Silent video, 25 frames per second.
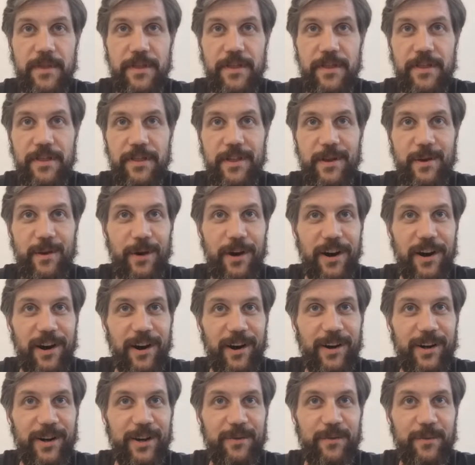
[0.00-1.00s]
There
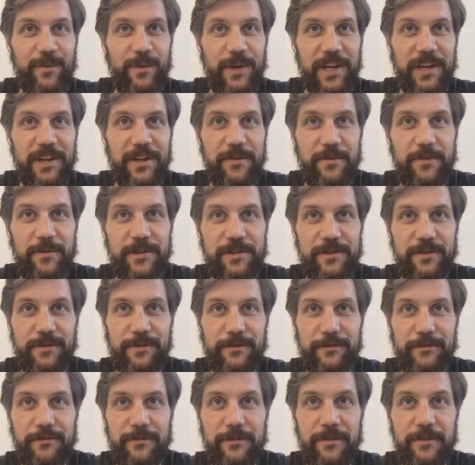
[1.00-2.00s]
are, and we sort
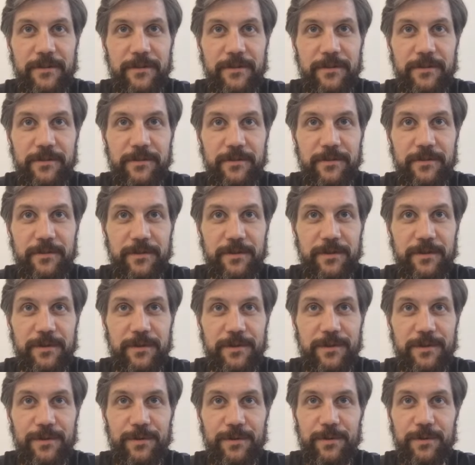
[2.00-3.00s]
of
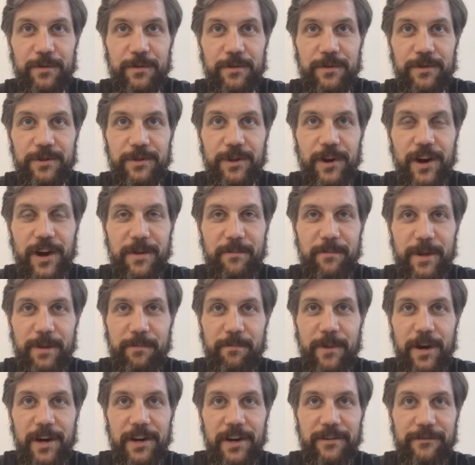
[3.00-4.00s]
do try and be
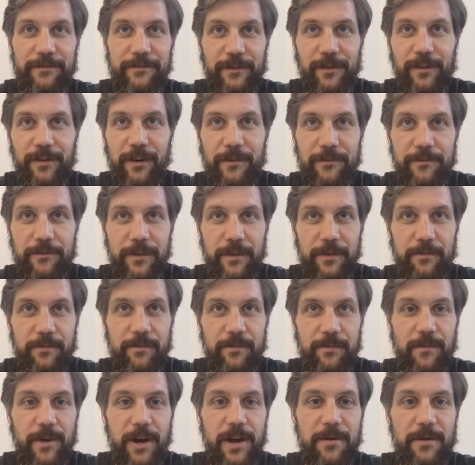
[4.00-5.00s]
mindful of them.
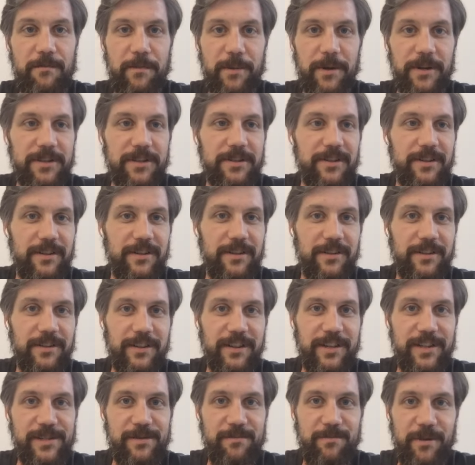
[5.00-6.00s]
My own personal
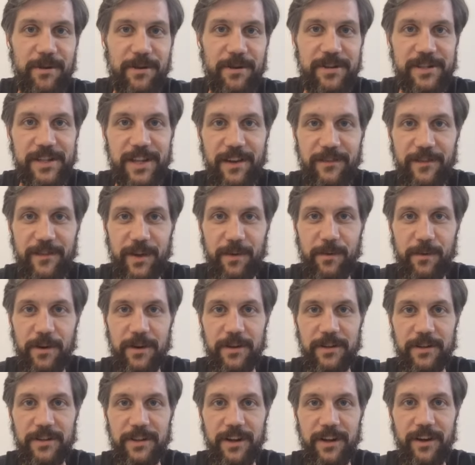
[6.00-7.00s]
experience, having
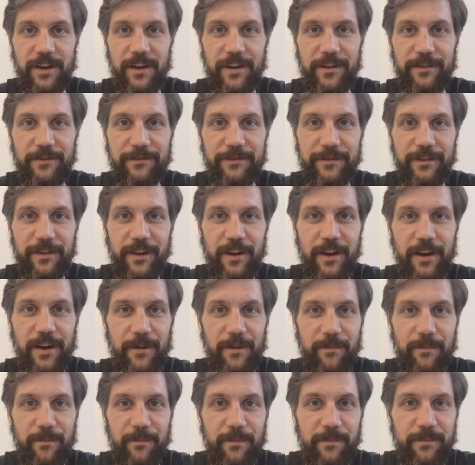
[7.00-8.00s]
worked kind of,
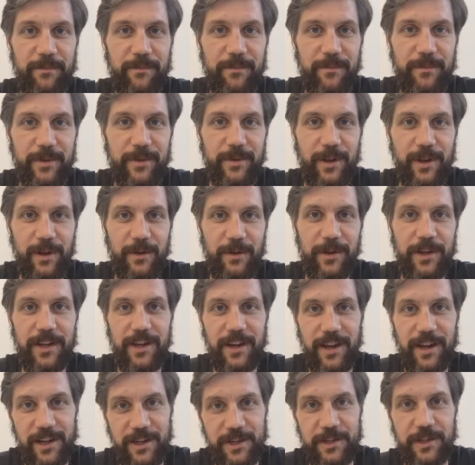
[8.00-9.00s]
in
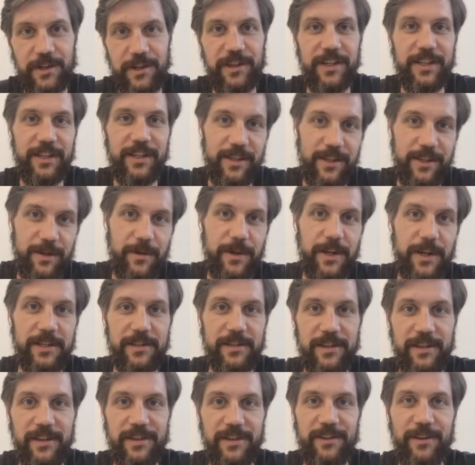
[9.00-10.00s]
Asia, in the
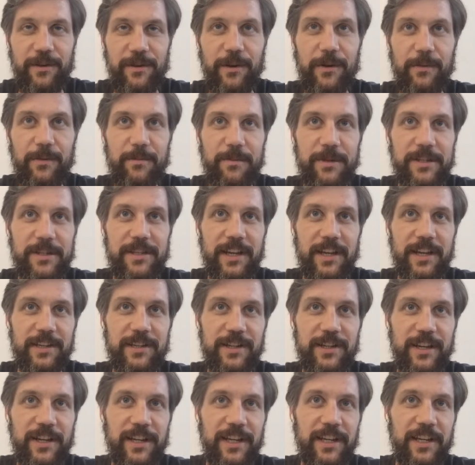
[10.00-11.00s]
US, and in Europe, is
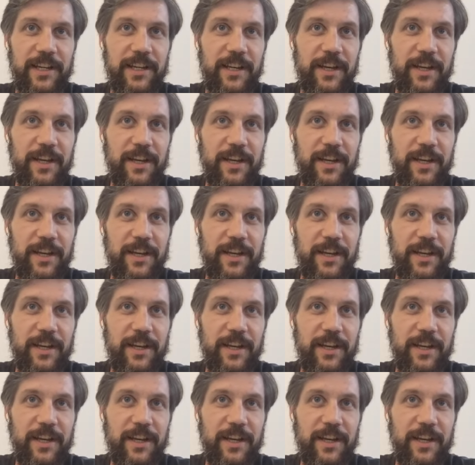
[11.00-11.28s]
actually